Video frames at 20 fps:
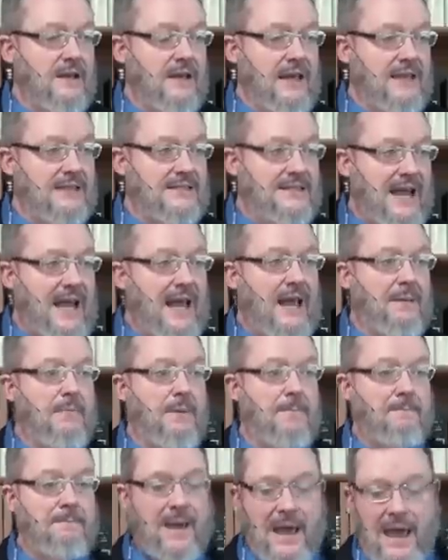in
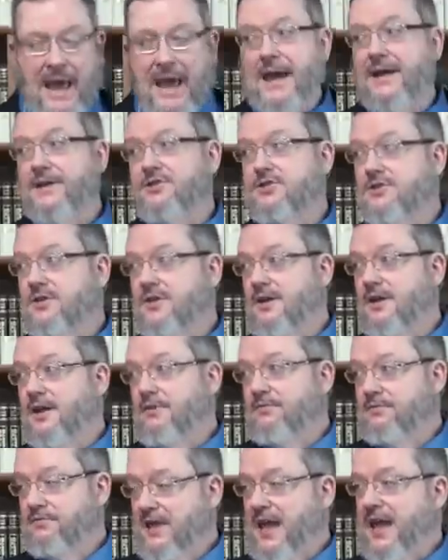time past
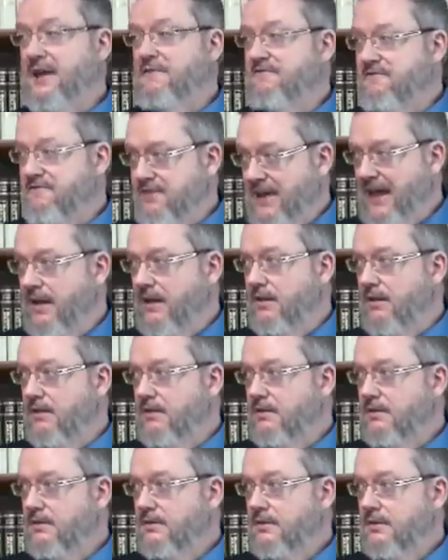they
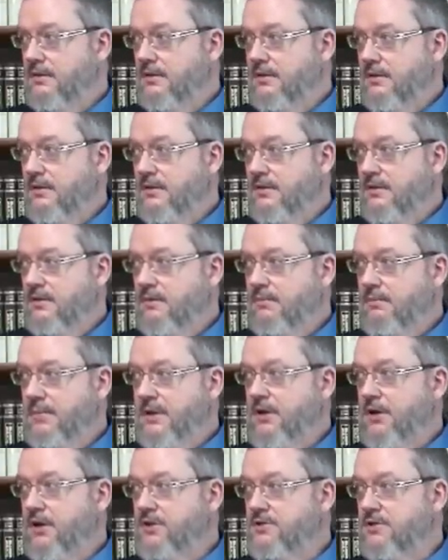fell
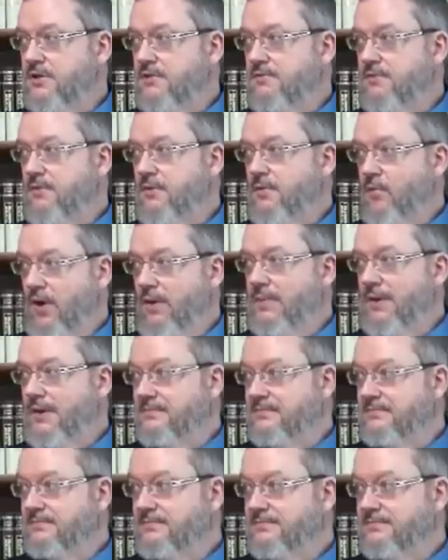because of women.